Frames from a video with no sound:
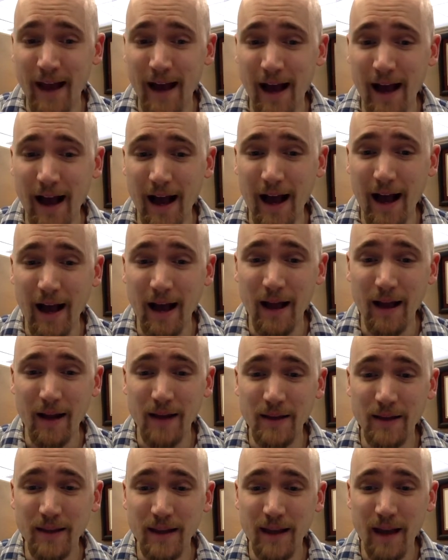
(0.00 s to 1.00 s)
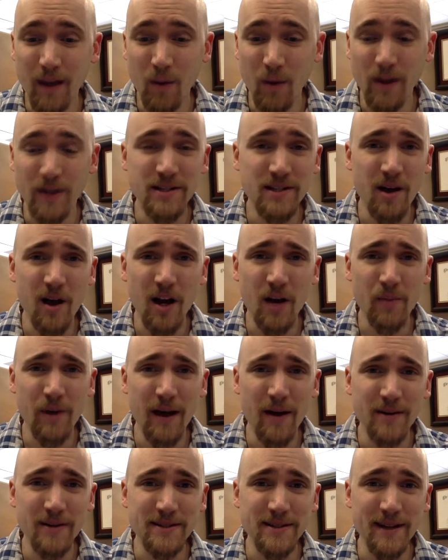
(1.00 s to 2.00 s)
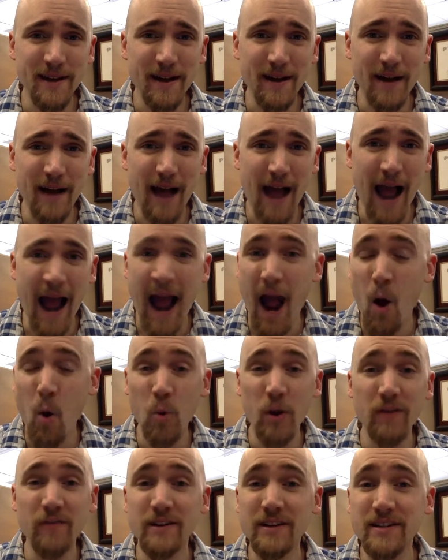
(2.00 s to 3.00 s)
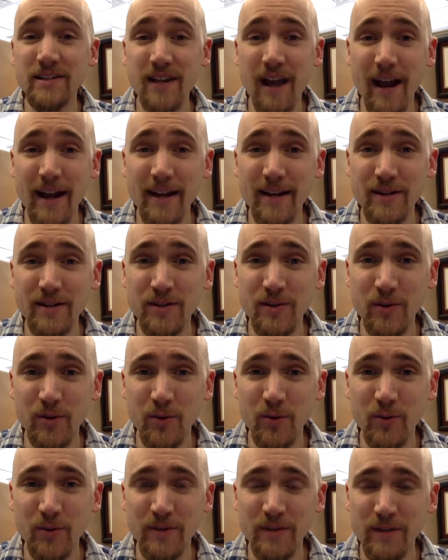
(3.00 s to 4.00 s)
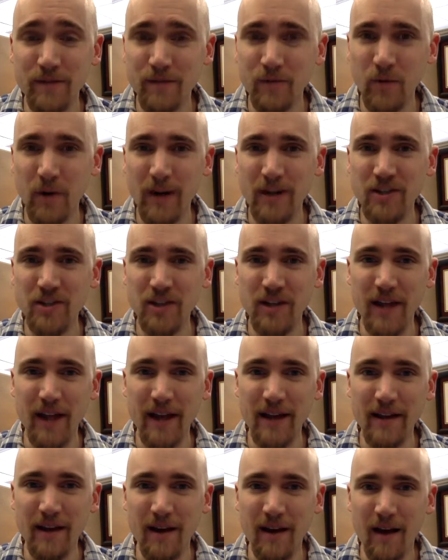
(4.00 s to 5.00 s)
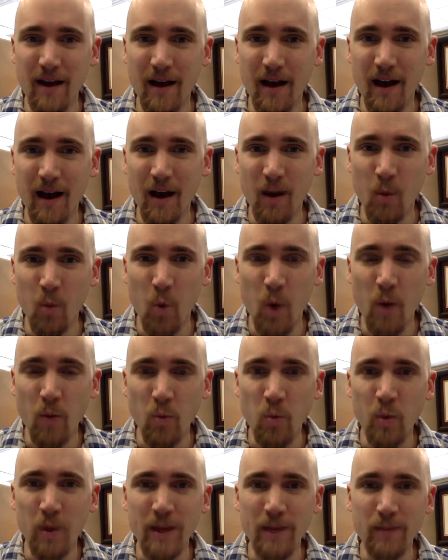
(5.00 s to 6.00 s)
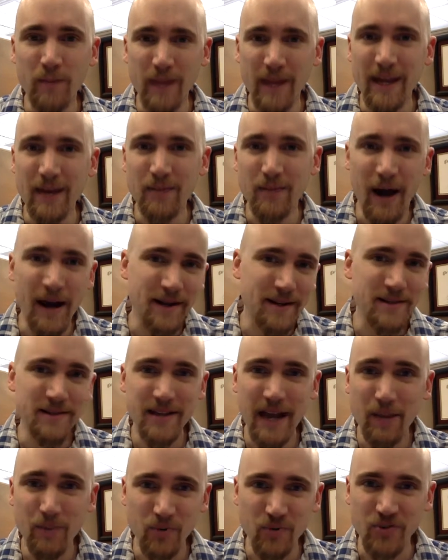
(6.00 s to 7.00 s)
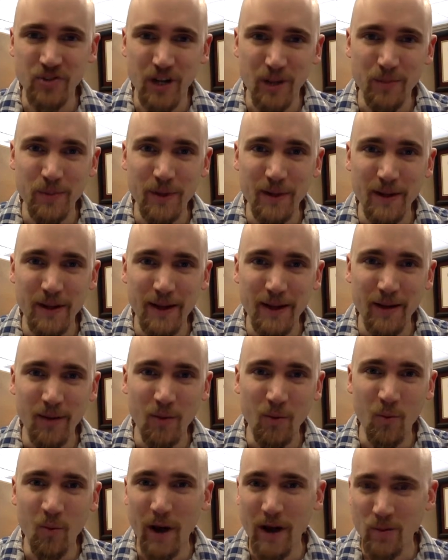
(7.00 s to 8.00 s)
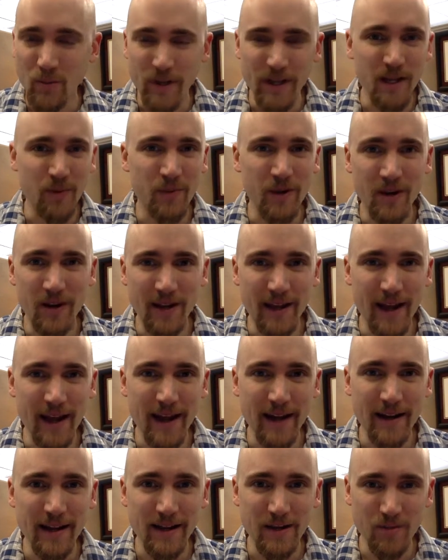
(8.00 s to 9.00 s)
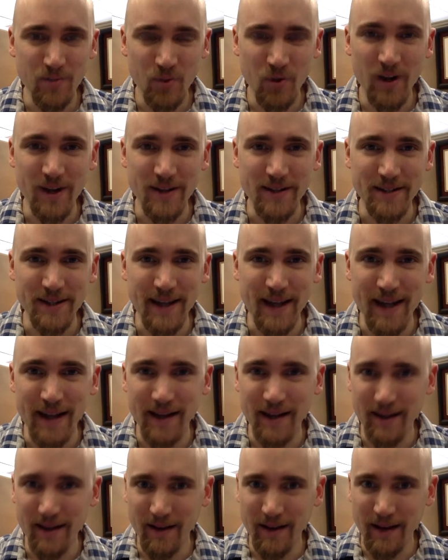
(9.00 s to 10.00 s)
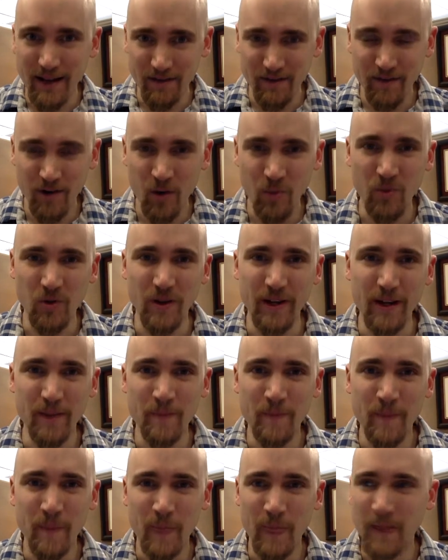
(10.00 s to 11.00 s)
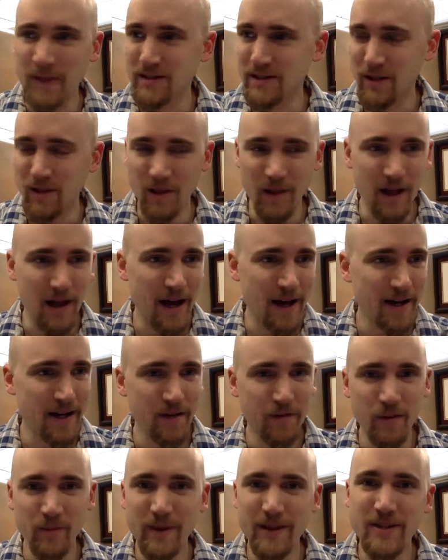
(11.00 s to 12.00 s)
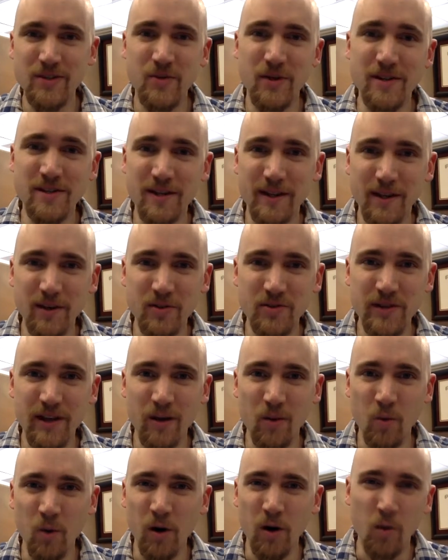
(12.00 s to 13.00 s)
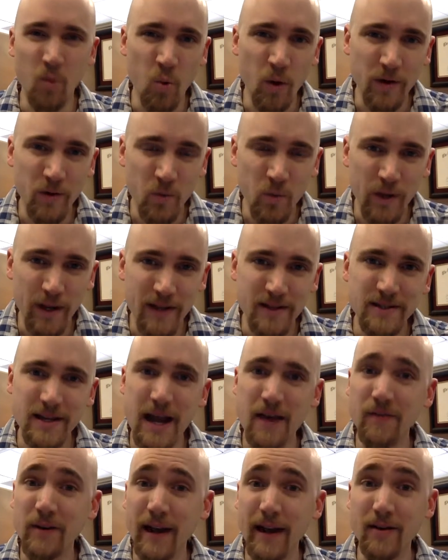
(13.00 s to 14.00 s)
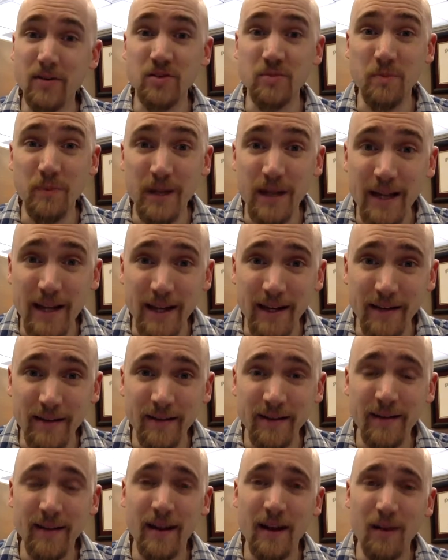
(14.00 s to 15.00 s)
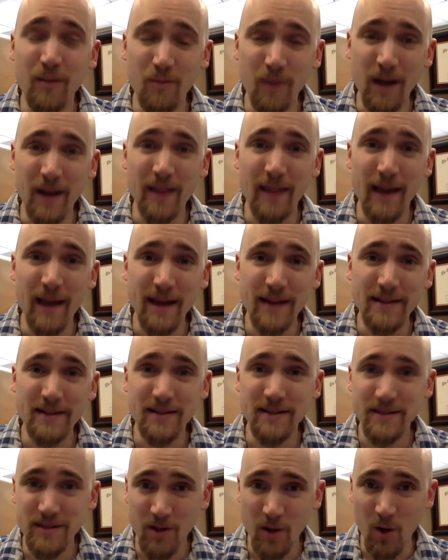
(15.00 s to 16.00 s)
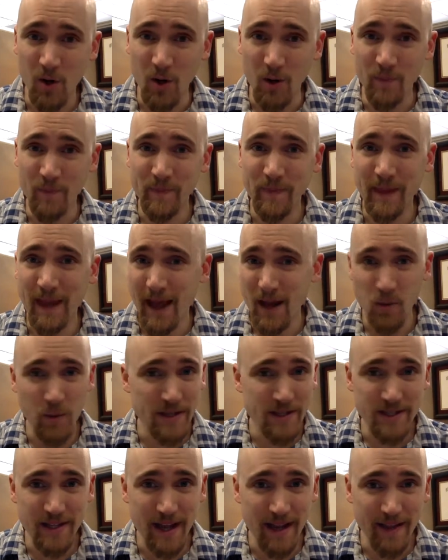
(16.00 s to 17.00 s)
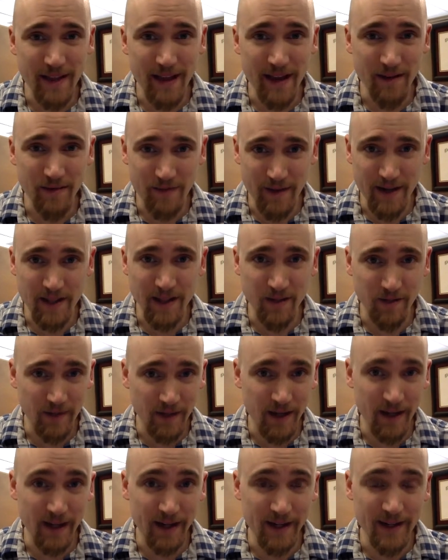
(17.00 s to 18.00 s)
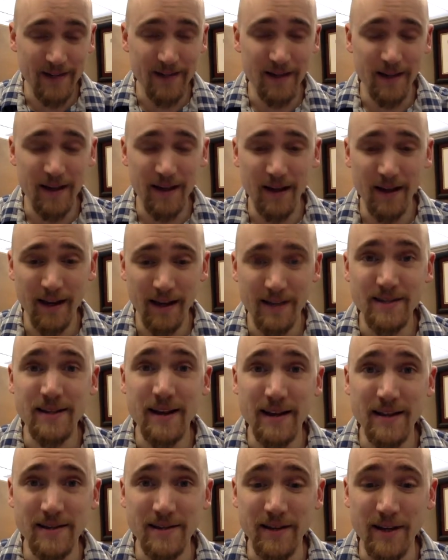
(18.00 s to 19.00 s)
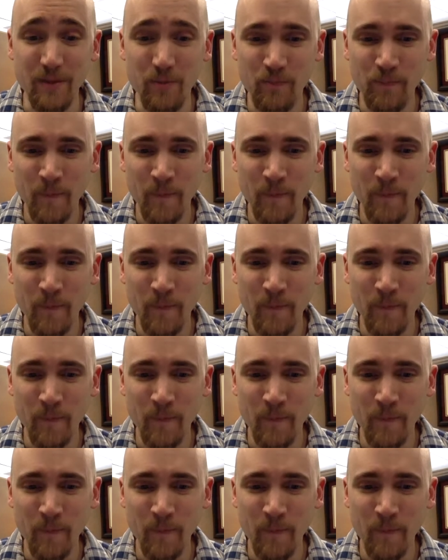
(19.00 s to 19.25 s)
I want to talk about how we've decided to differentiate what we mean by discipleship when we communicate in print and verbally. There's a lot of different ministries that use that word. What do we as Navigators mean by that term? How do we say that effectively and concisely?